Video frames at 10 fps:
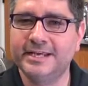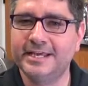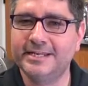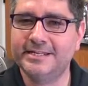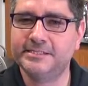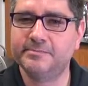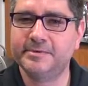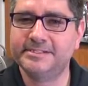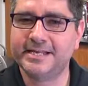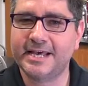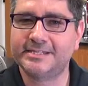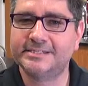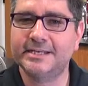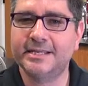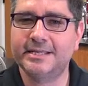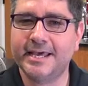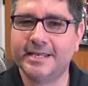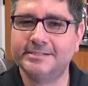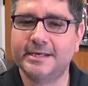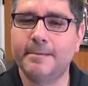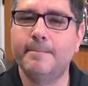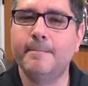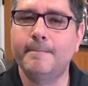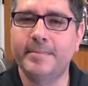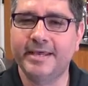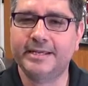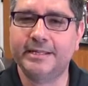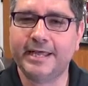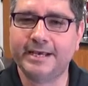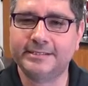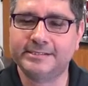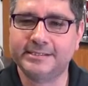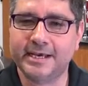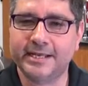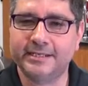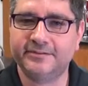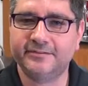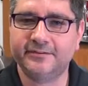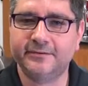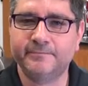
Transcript: it needs to possess the enzyme beta-galactosidase.